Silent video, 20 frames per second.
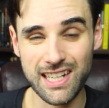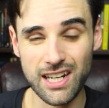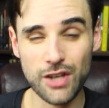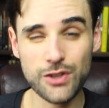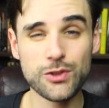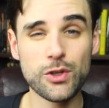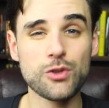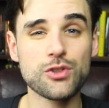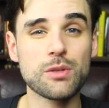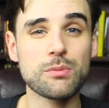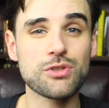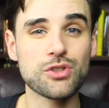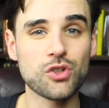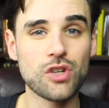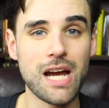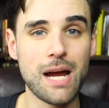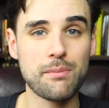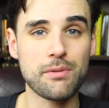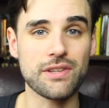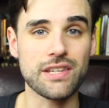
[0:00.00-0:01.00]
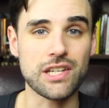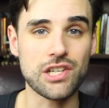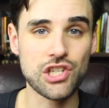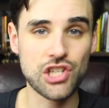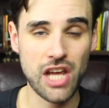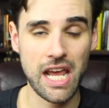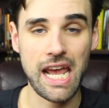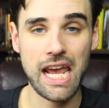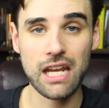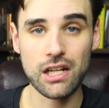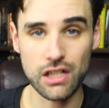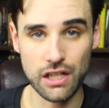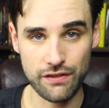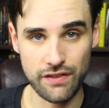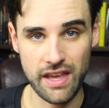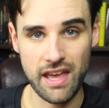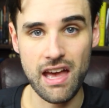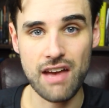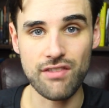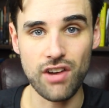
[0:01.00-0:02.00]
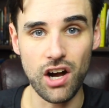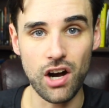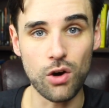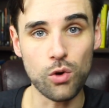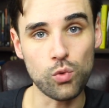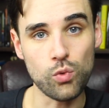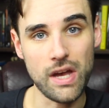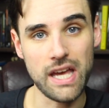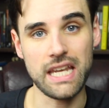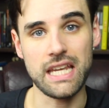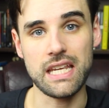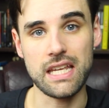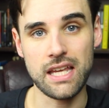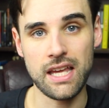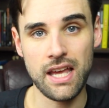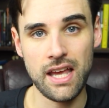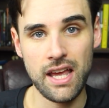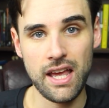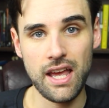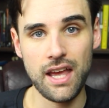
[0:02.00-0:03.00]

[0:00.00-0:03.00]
And also subscribe to the channel if you haven't already.